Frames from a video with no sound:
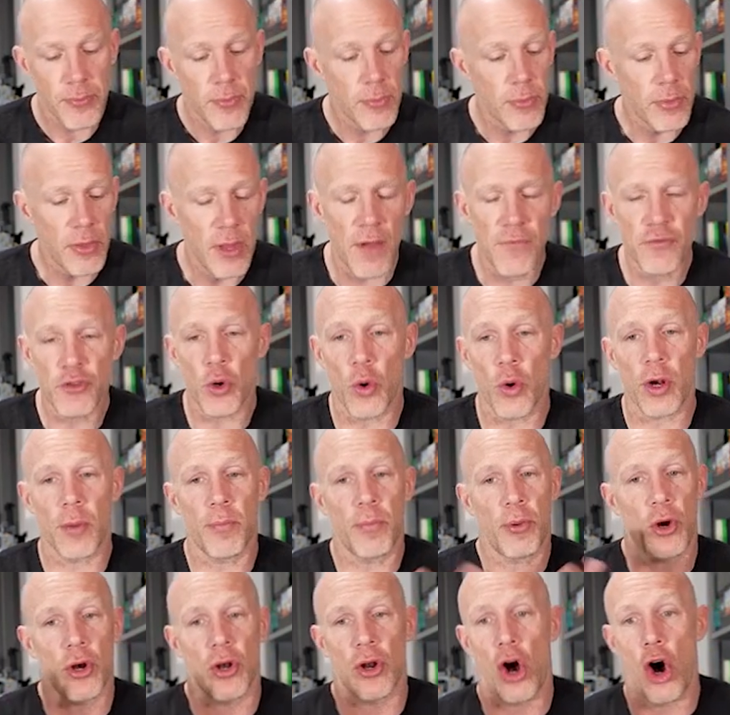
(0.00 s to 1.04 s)
I've torn
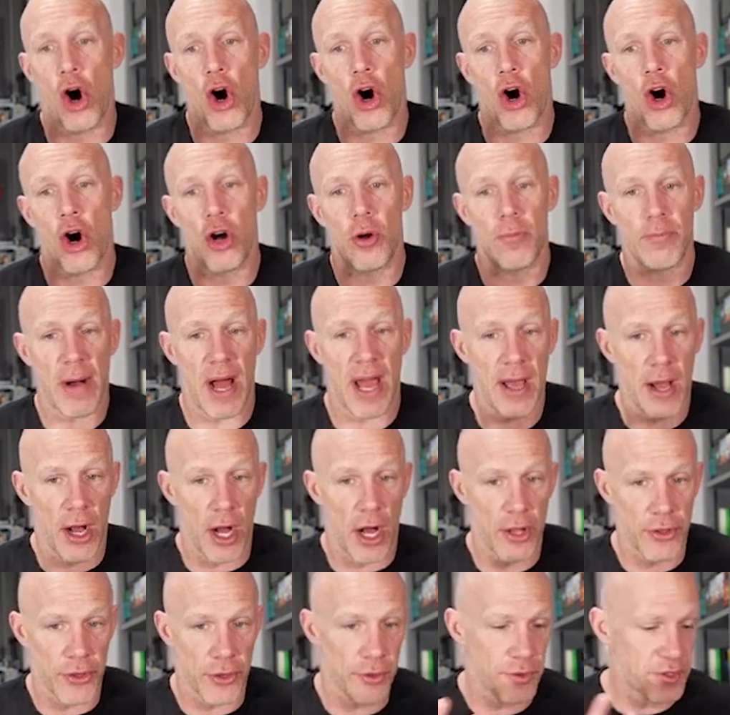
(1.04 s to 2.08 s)
apart all my
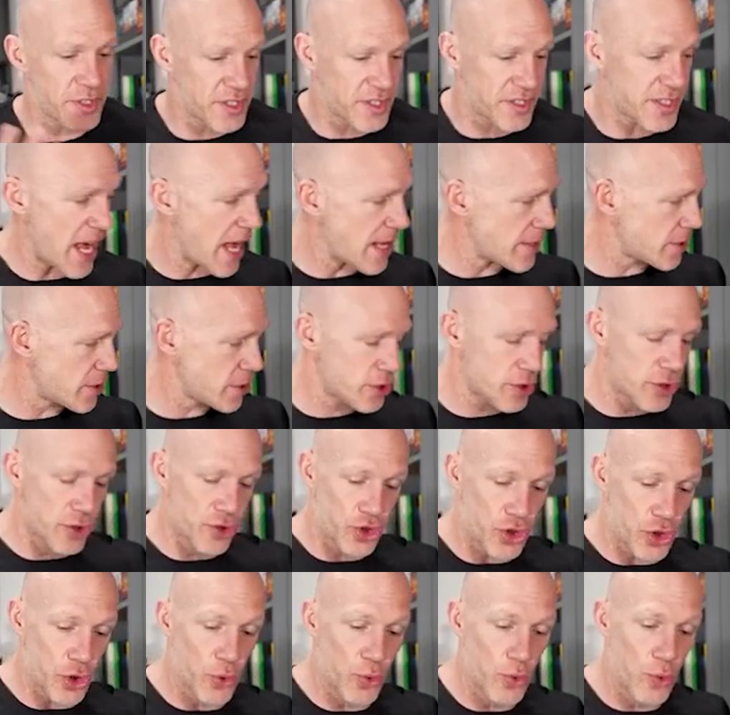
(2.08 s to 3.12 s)
other sets
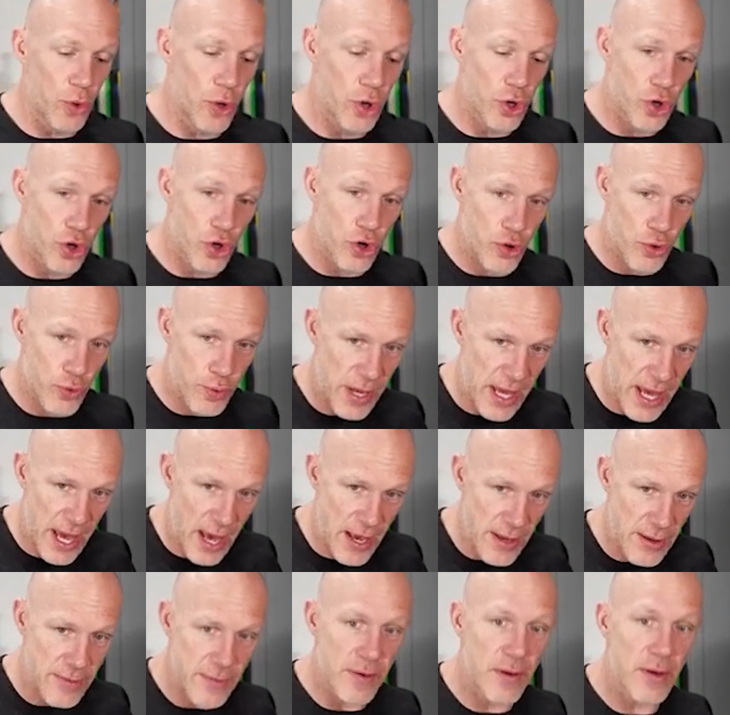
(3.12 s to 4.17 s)
to
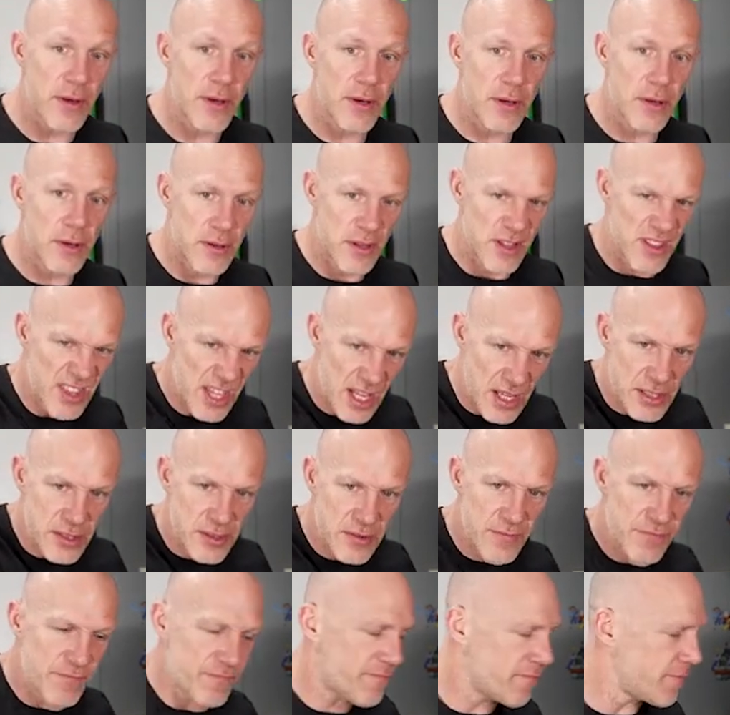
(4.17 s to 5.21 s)
create these
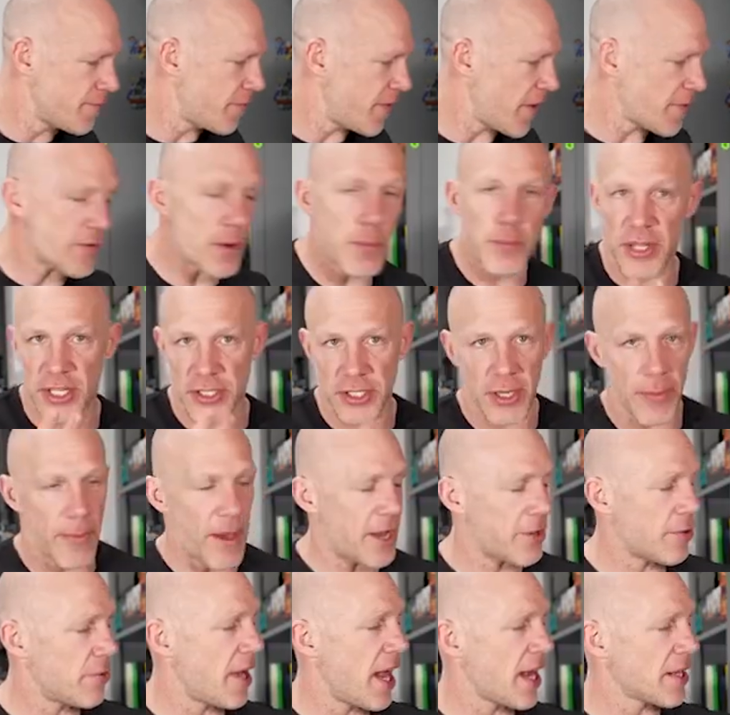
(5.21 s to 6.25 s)
50 plus
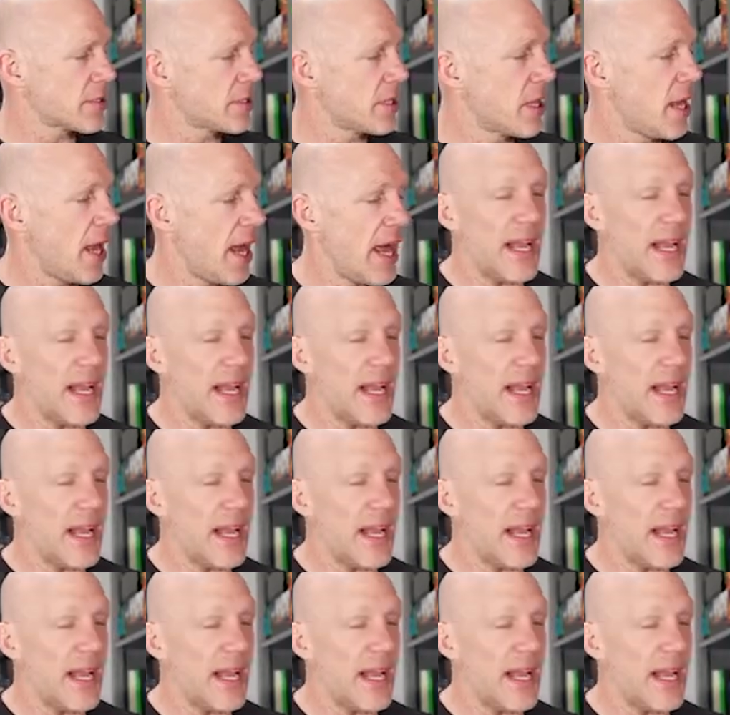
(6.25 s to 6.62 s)
commander decks. And